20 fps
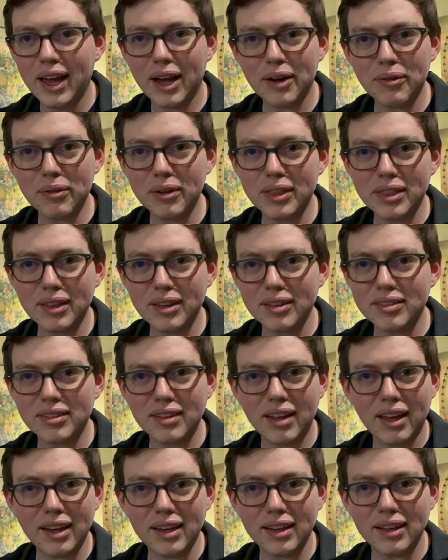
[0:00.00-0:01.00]

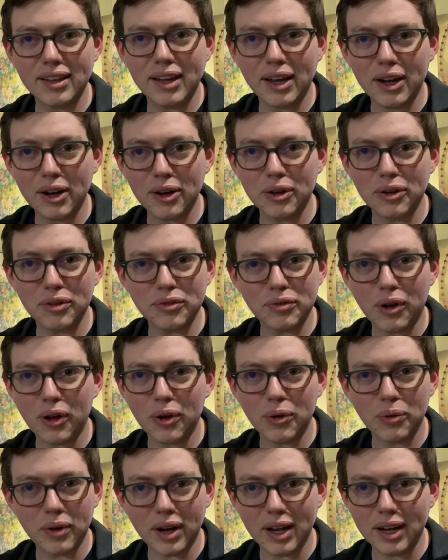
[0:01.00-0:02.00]
Everything's taken care of
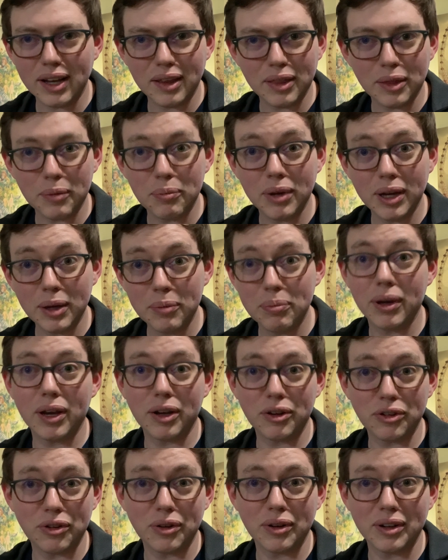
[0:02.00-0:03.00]
already, the big
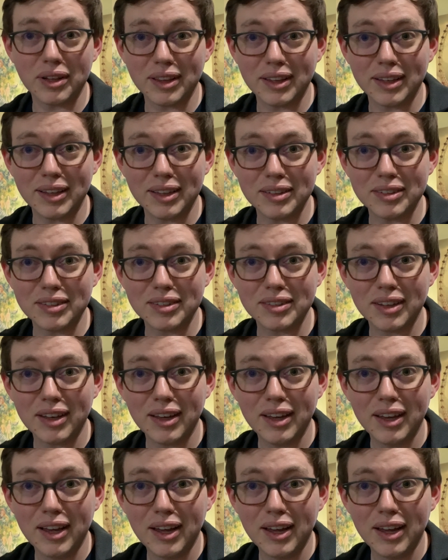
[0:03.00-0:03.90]
picture at least.